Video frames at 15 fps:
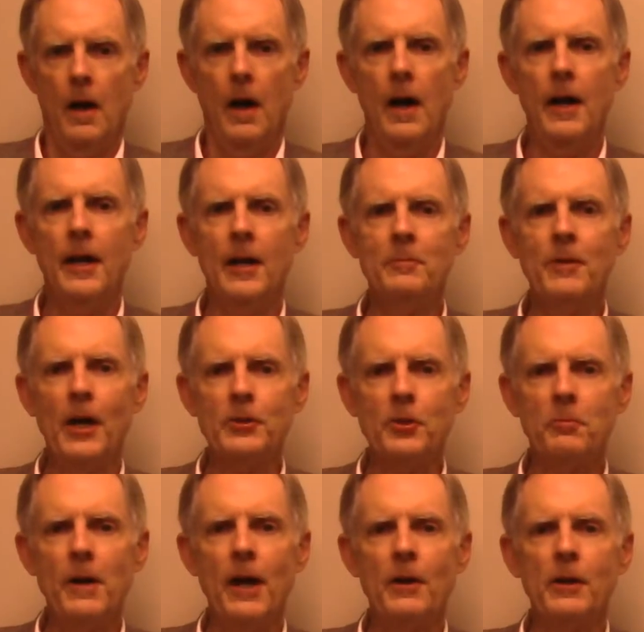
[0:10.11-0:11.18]
Hi, I'm
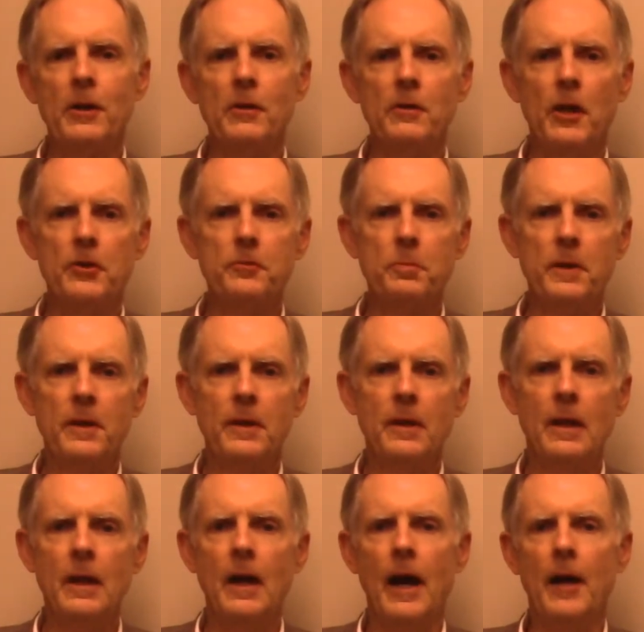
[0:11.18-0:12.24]
Dr. Barry
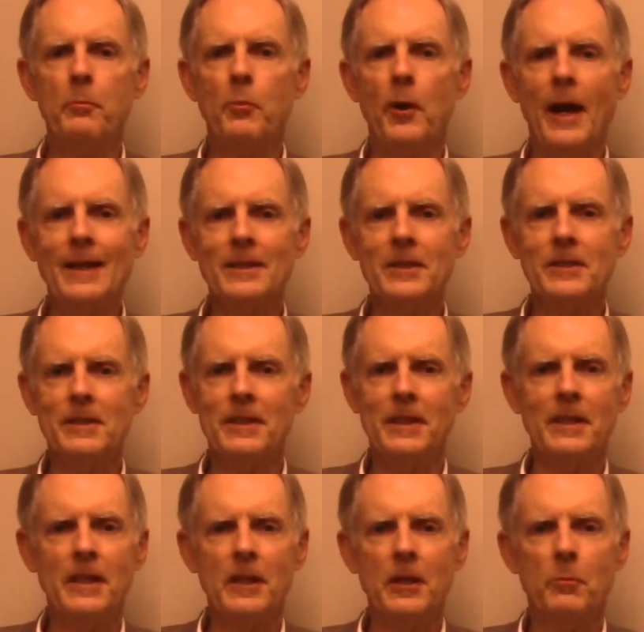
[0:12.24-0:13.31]
Gillespie. I practice in
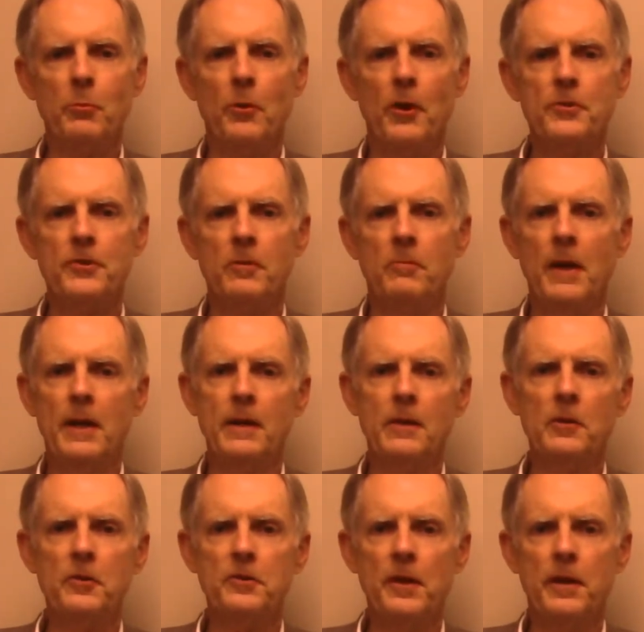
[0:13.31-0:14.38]
the King of Prussia
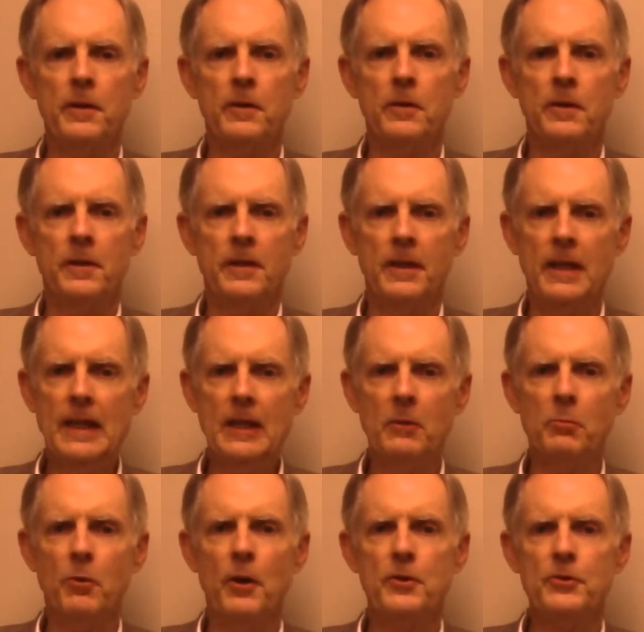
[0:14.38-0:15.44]
Medical Center in King
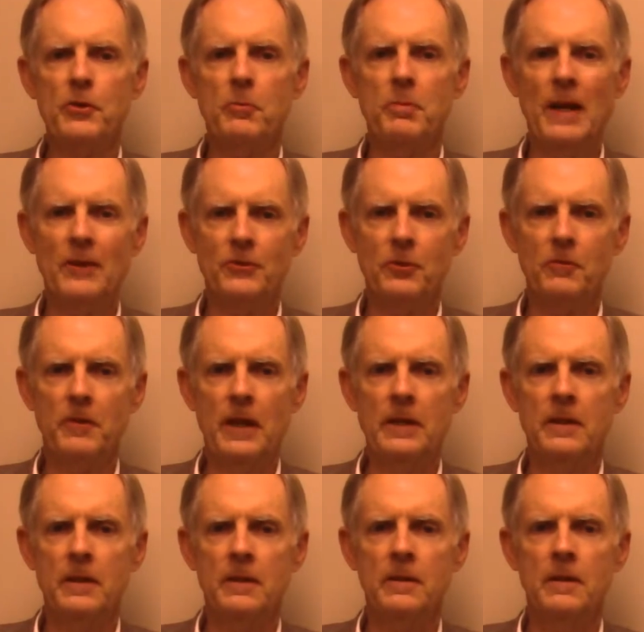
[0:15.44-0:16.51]
of Prussia,
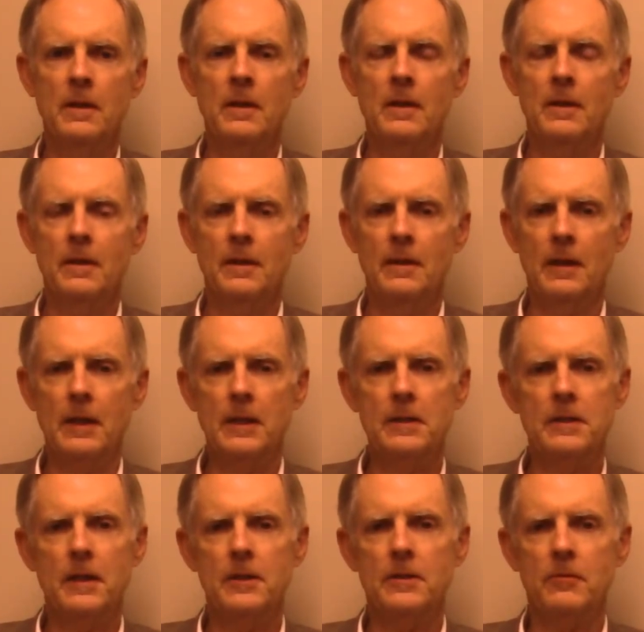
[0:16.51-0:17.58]
Pennsylvania,
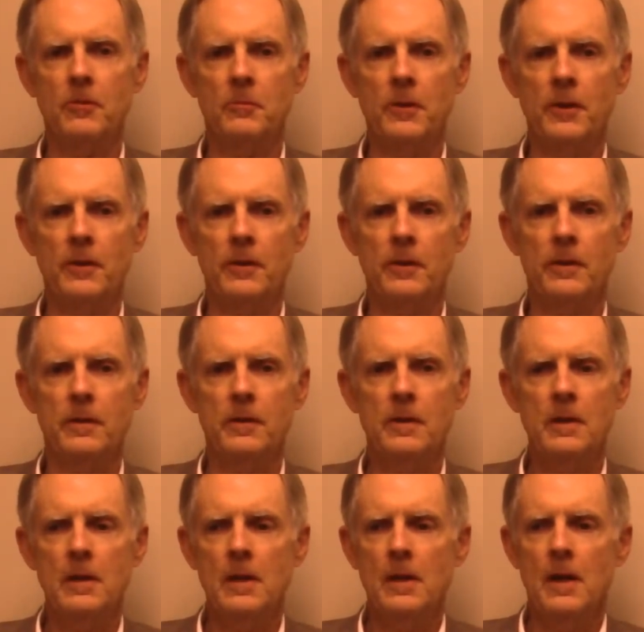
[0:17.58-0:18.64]
United States of America.
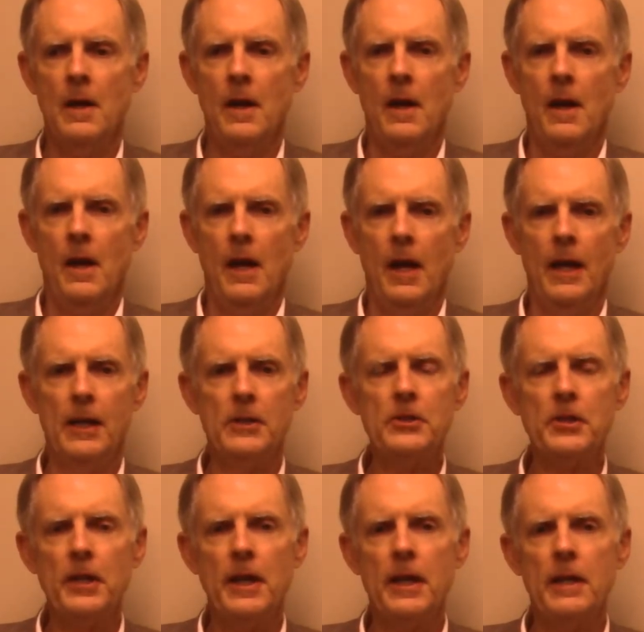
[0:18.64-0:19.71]
And
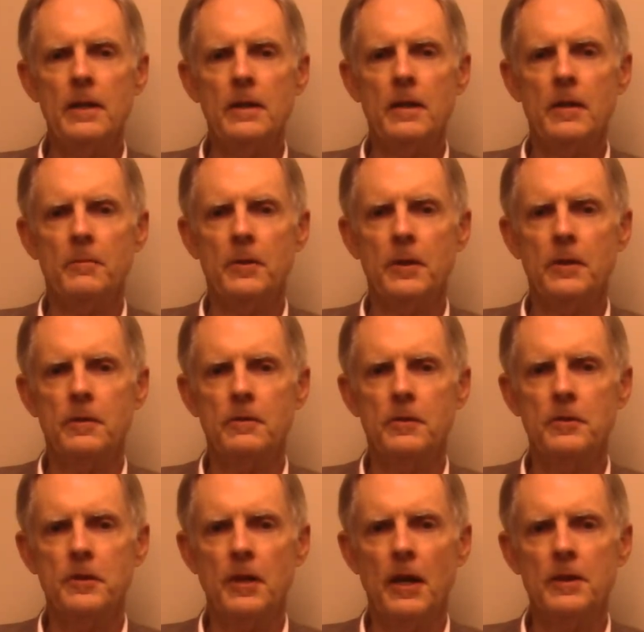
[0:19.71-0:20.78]
today I'm going to
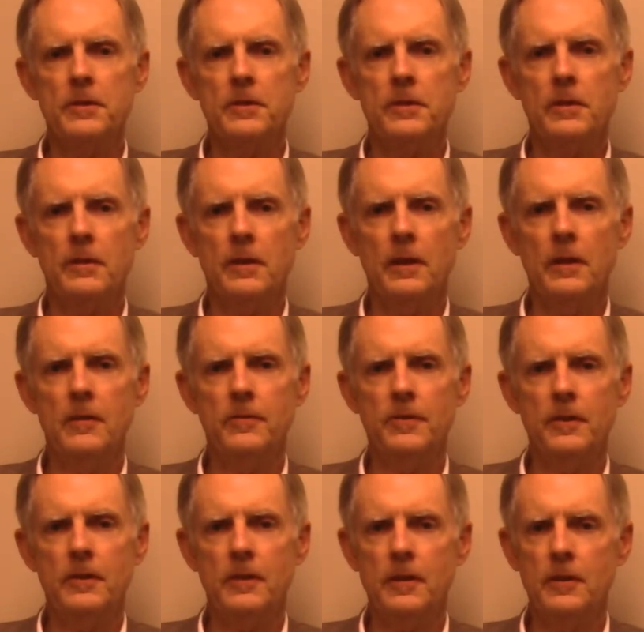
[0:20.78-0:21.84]
discuss
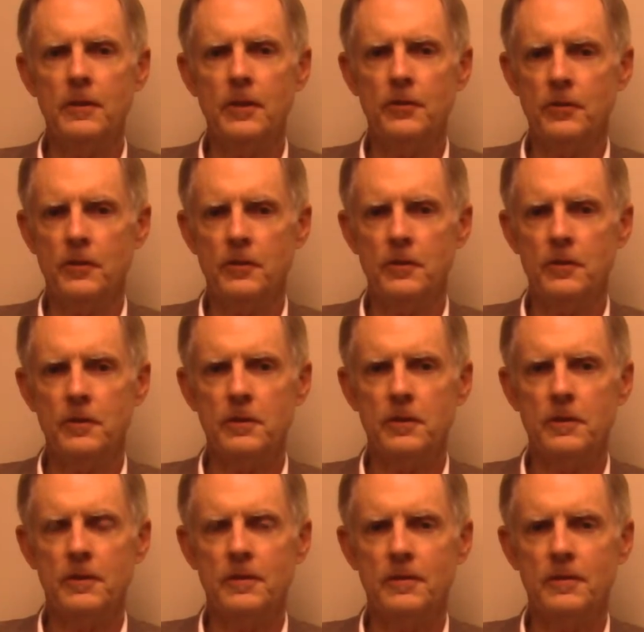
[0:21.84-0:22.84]
infant conditions.